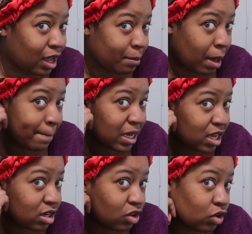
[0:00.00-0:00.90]
I had my
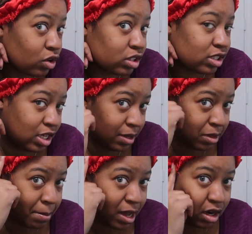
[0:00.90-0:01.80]
band on to keep
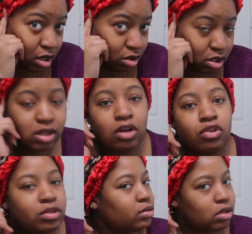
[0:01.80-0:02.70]
the bonnet on because I knew
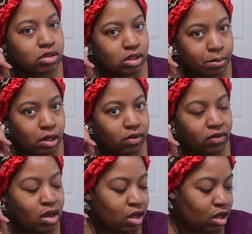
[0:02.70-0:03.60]
it was gonna slip off